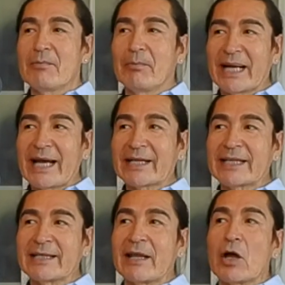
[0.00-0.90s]
But I
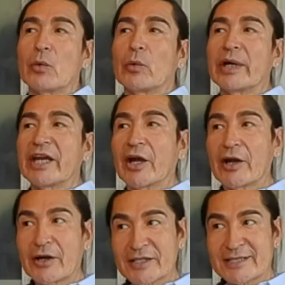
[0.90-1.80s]
can
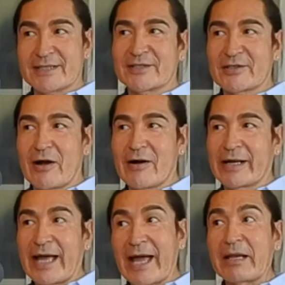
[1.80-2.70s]
rehearse a
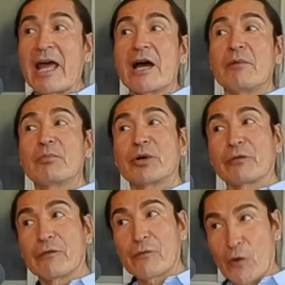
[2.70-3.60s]
song and
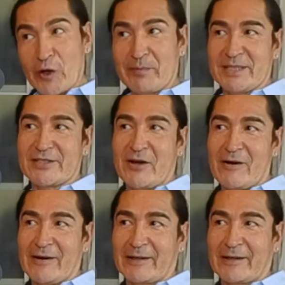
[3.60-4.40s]
perform a song.